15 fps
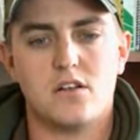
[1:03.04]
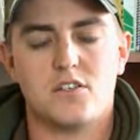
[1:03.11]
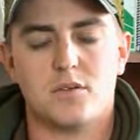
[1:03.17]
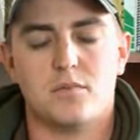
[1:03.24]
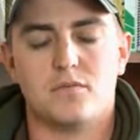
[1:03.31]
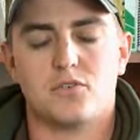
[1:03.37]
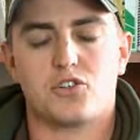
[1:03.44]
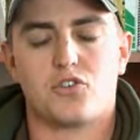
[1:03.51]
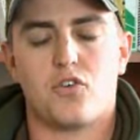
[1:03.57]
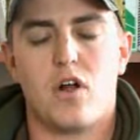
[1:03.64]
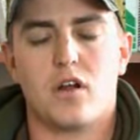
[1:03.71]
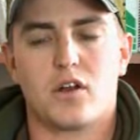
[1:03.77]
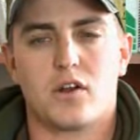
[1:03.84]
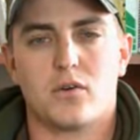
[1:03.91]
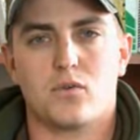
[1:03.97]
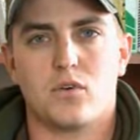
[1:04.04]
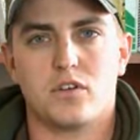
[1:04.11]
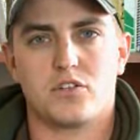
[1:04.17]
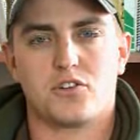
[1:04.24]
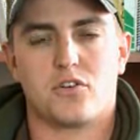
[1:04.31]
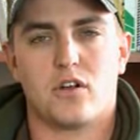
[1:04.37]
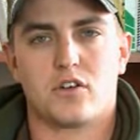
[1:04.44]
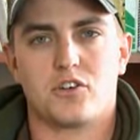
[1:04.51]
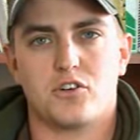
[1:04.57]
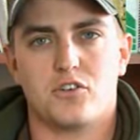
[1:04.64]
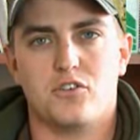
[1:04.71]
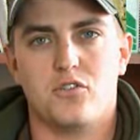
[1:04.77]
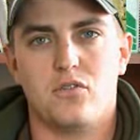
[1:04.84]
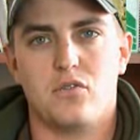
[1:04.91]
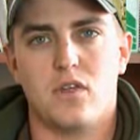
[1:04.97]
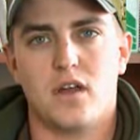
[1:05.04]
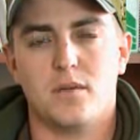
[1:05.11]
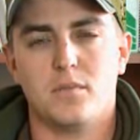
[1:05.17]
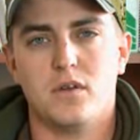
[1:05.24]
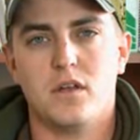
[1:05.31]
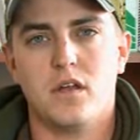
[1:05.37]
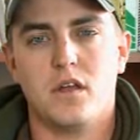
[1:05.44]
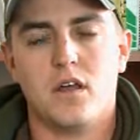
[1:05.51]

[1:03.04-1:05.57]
some stronger root structure to them.